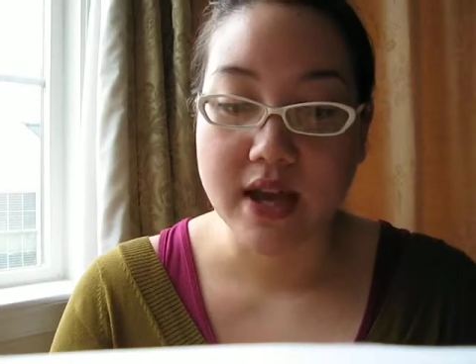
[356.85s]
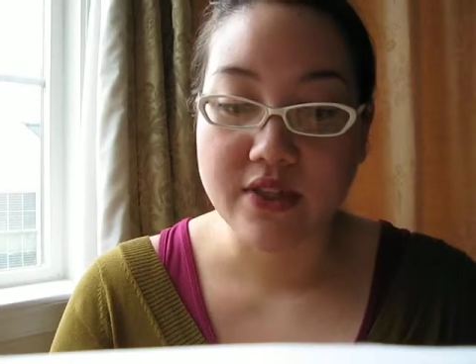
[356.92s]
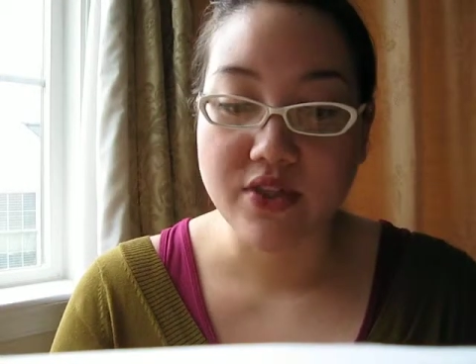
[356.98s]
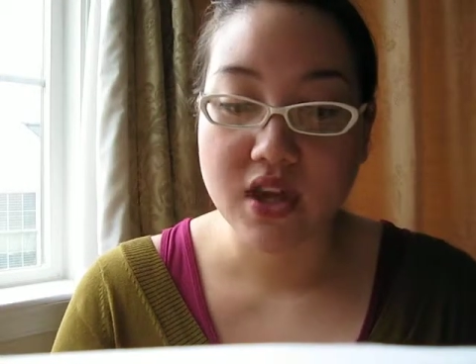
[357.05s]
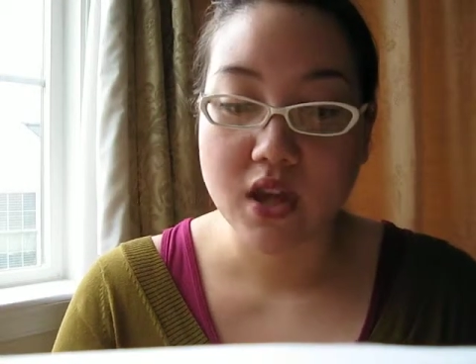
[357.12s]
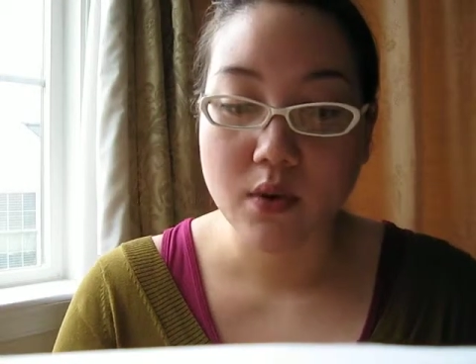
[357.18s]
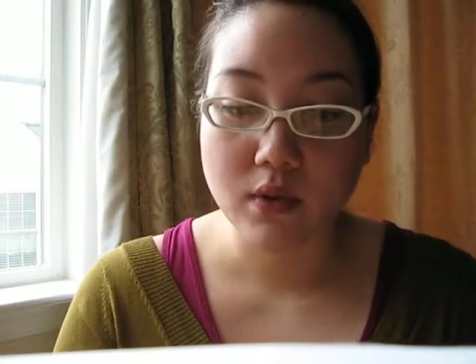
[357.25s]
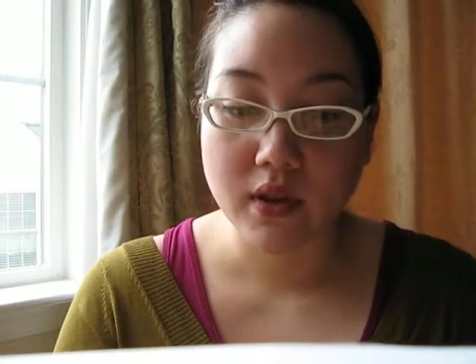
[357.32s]
I
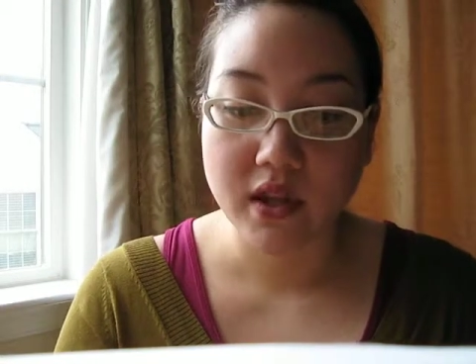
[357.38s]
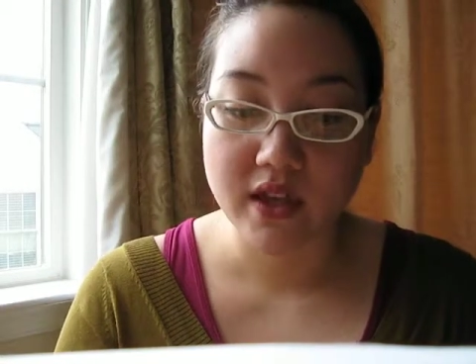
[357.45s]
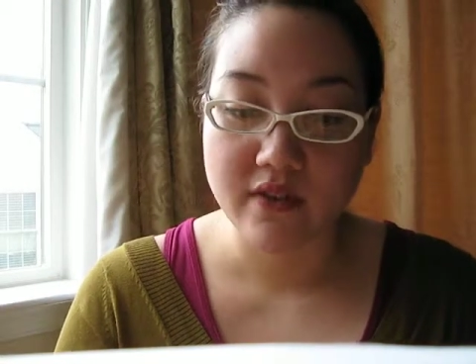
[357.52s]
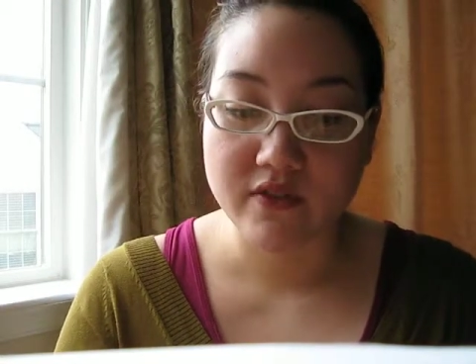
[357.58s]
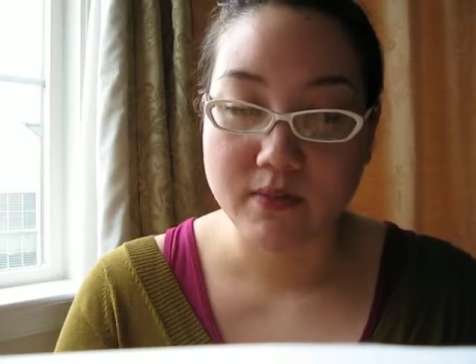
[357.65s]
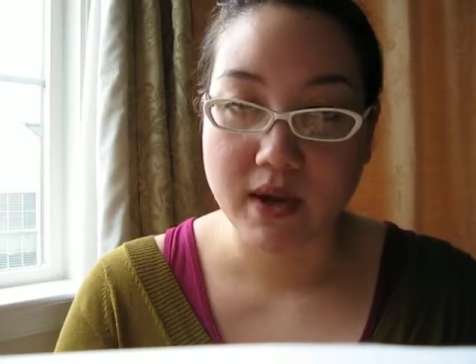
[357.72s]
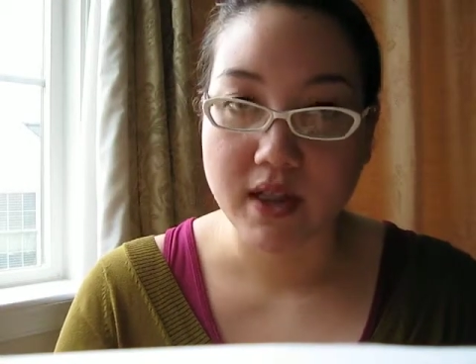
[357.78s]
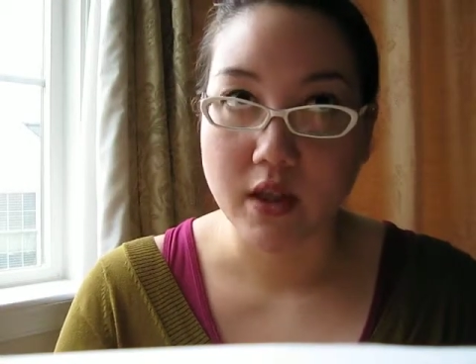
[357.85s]
think it really
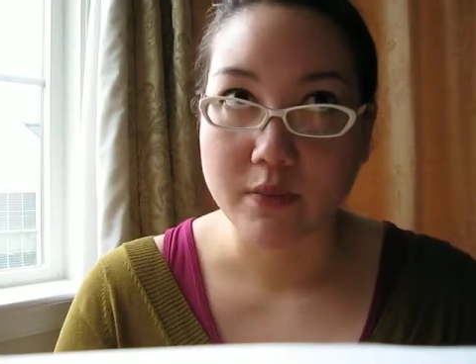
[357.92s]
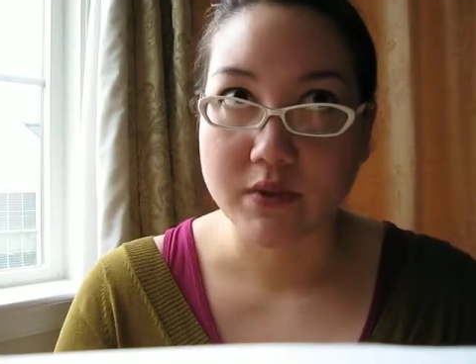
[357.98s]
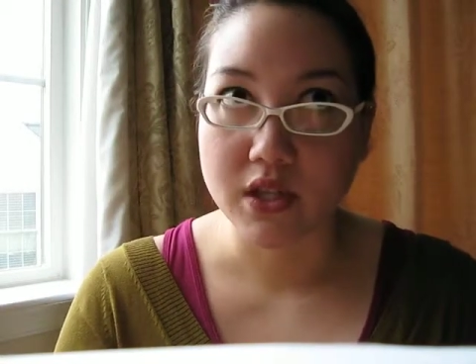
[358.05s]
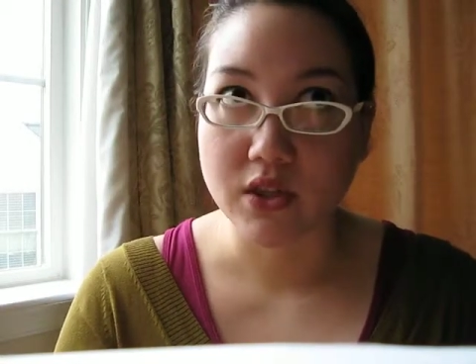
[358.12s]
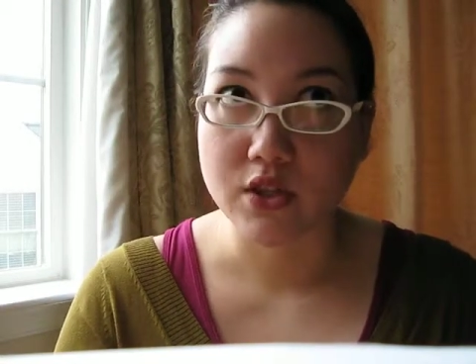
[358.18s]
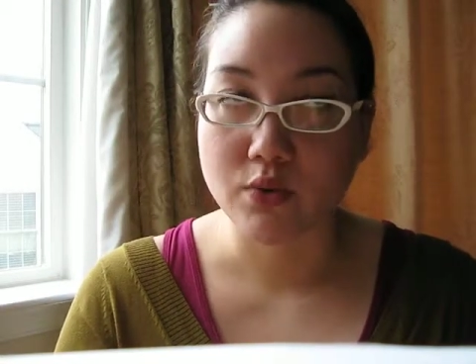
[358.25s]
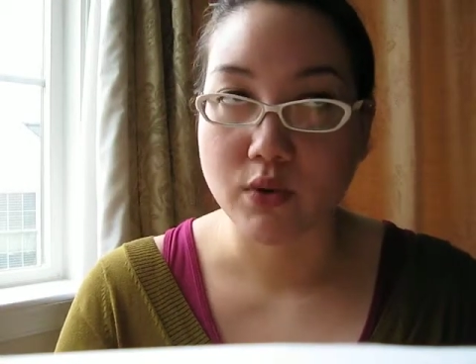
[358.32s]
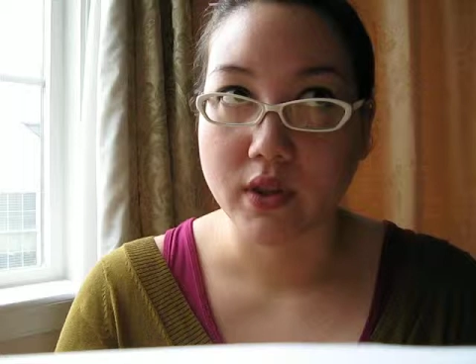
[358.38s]
gives my lips like
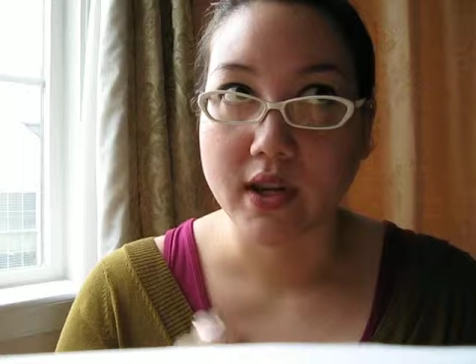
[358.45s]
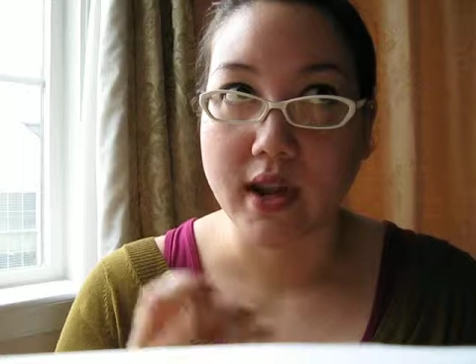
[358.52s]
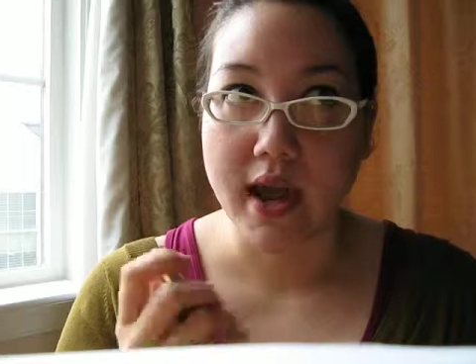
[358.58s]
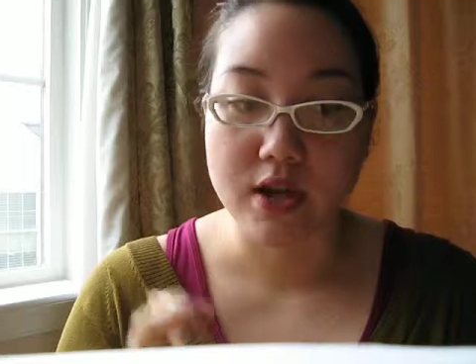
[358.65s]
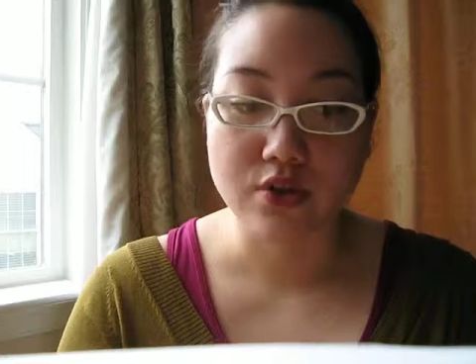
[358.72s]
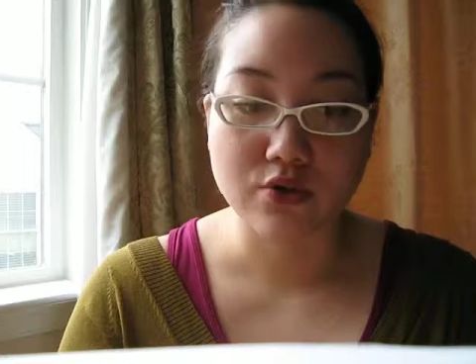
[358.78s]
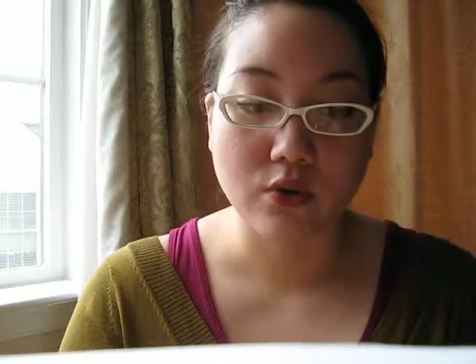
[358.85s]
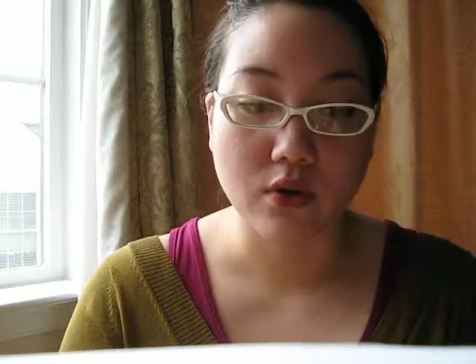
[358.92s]
this really
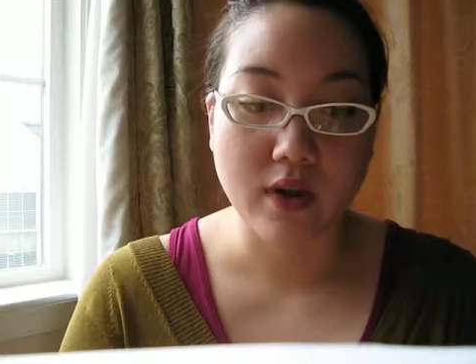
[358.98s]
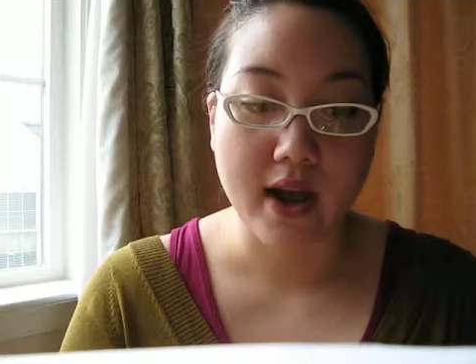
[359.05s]
natural